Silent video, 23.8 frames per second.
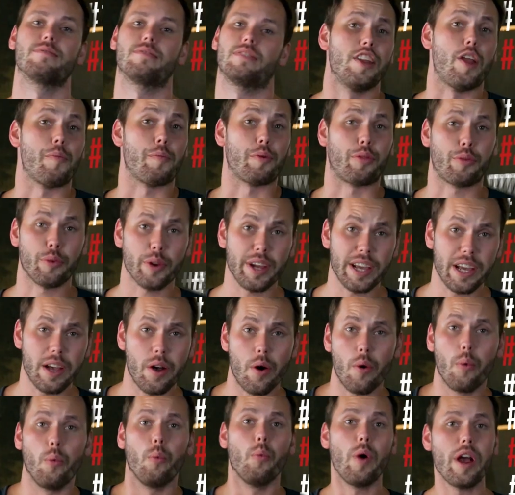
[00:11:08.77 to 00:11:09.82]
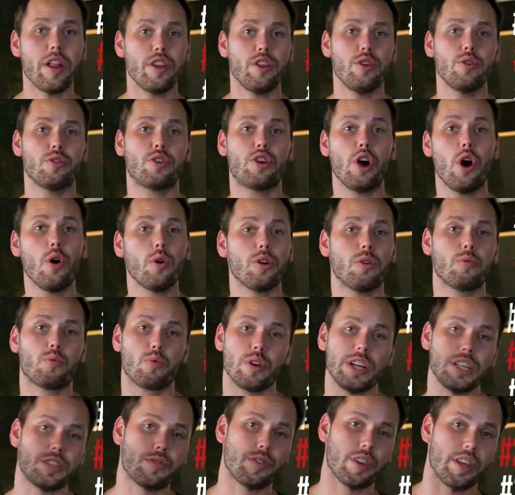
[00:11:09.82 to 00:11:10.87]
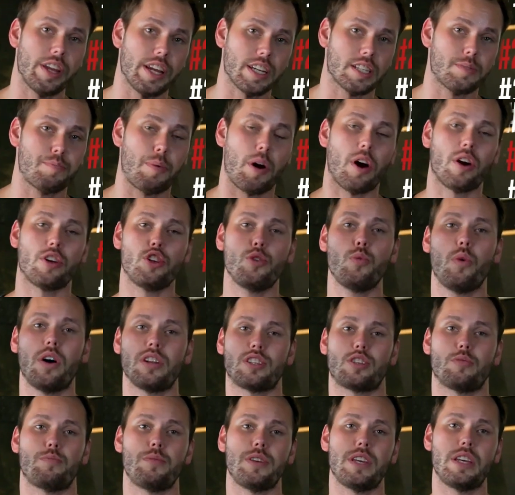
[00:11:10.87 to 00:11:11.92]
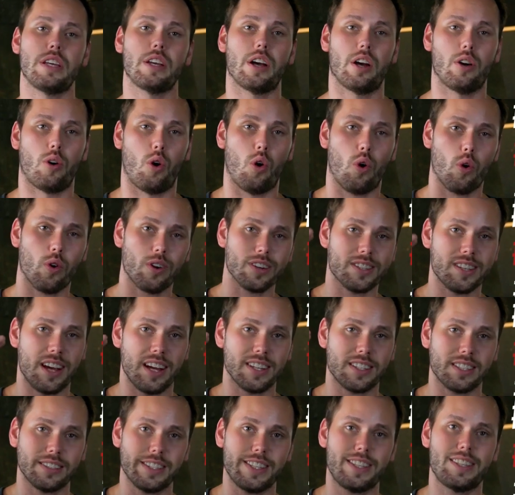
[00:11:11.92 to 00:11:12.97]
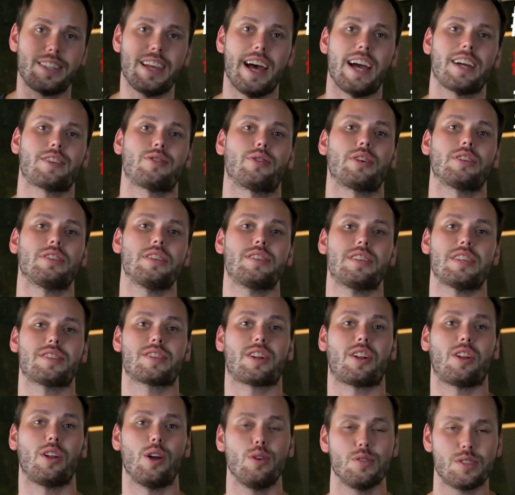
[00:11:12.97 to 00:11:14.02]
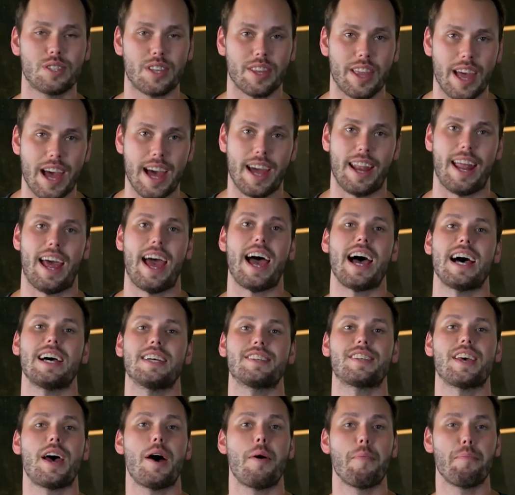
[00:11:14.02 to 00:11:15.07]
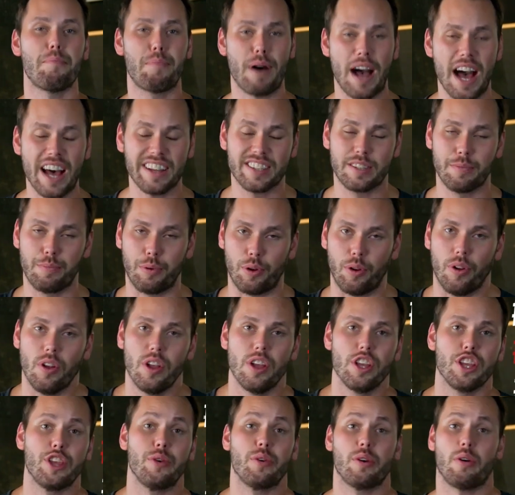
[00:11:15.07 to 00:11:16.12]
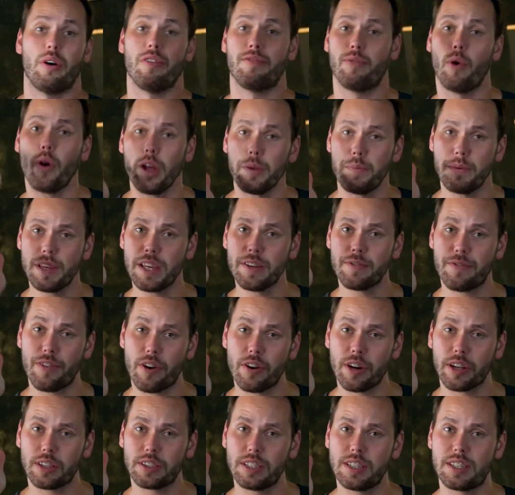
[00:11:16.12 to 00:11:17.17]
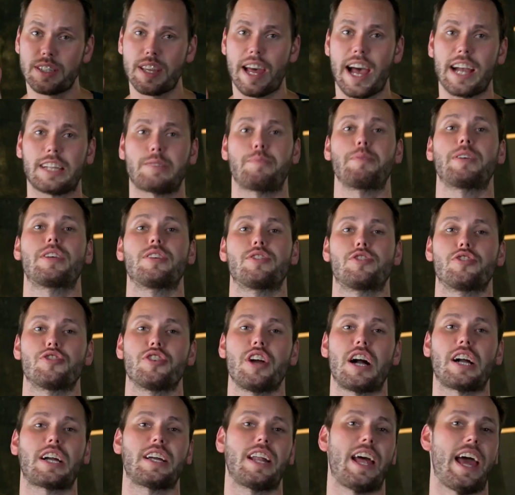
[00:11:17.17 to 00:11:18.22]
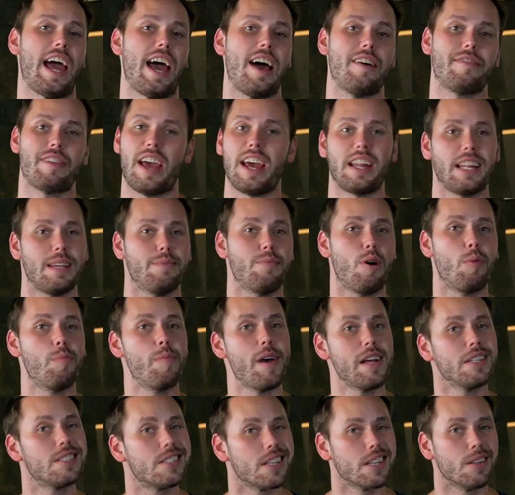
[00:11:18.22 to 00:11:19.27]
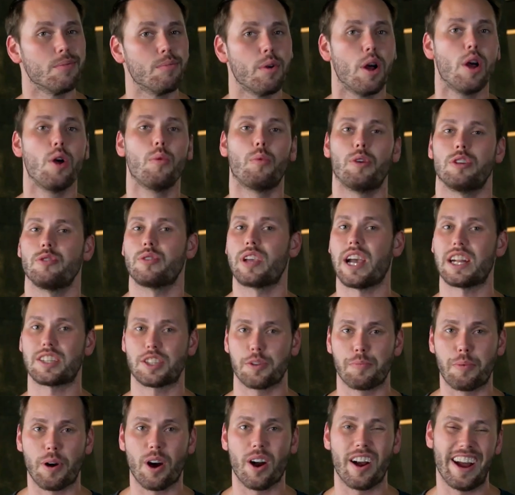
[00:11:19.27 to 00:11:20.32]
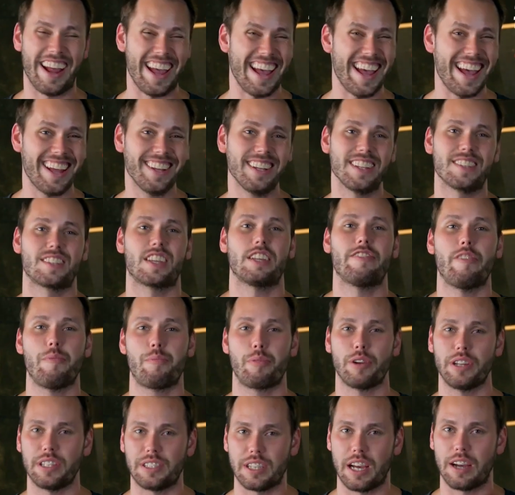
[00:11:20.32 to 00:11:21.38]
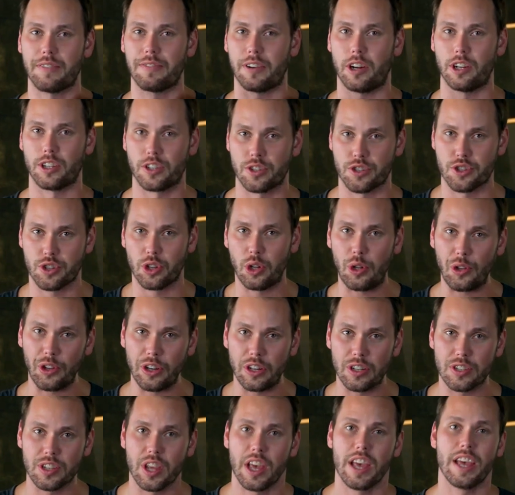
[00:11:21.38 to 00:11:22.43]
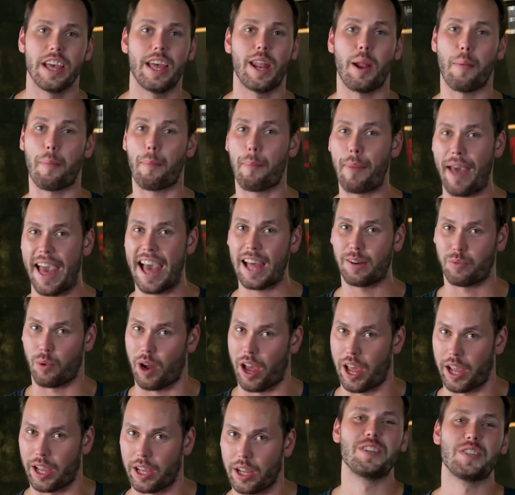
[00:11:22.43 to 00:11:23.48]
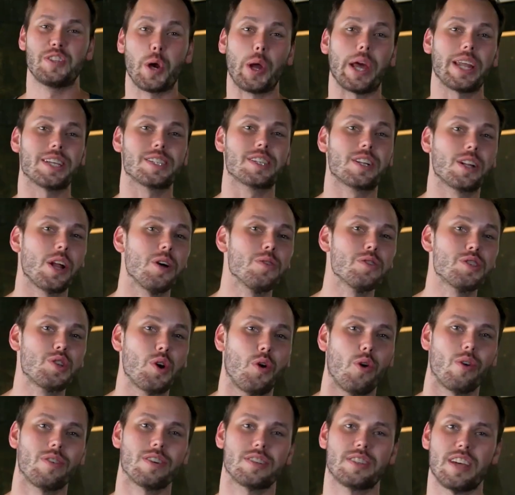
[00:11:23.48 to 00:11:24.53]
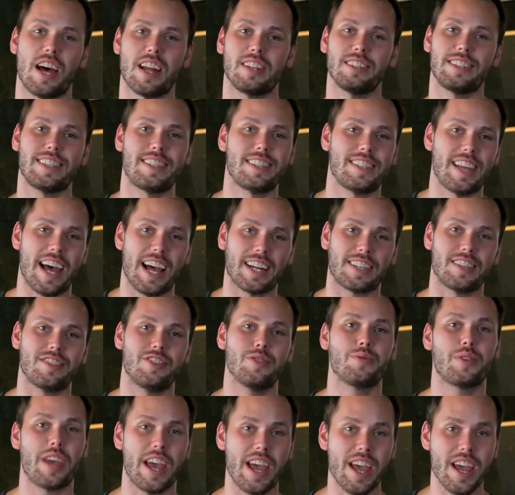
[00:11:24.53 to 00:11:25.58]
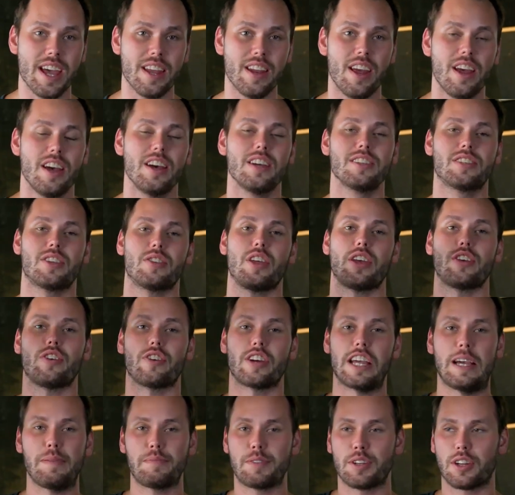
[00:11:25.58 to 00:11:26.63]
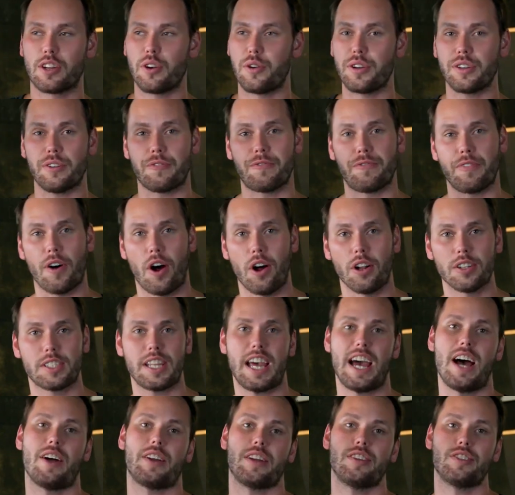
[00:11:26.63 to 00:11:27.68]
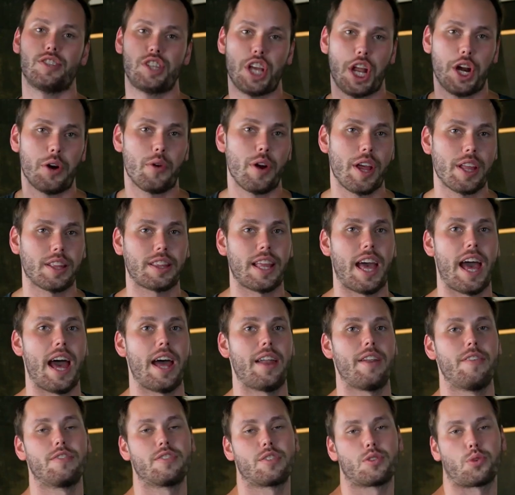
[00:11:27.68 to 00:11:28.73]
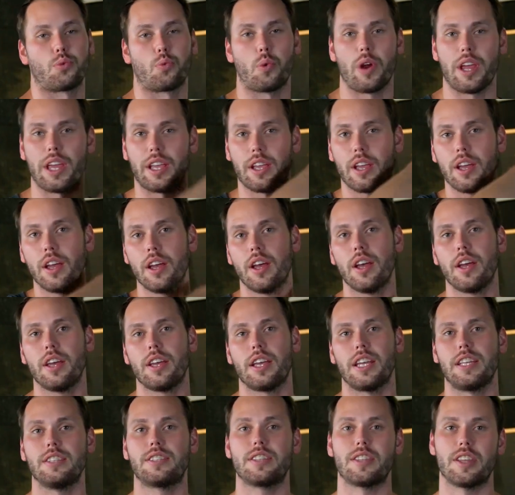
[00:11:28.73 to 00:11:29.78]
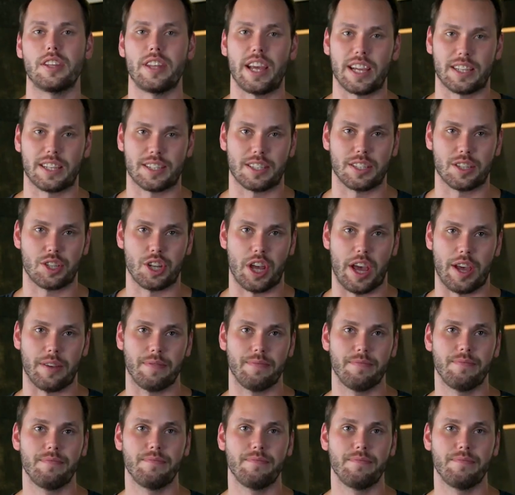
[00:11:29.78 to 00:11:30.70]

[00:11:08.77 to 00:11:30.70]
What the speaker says: Number 3, when you go to reach for the next bar, you want to be horizontally stacked, or at least as close to that as possible. You wanna avoid being vertically stacked because you're not gonna have any momentum when you catch the bar, and it's gonna be pretty tough on your shoulders in a bad way. So get as close to horizontally stacked as you can so that your hips are going to fall down and generate that swing into the next lache.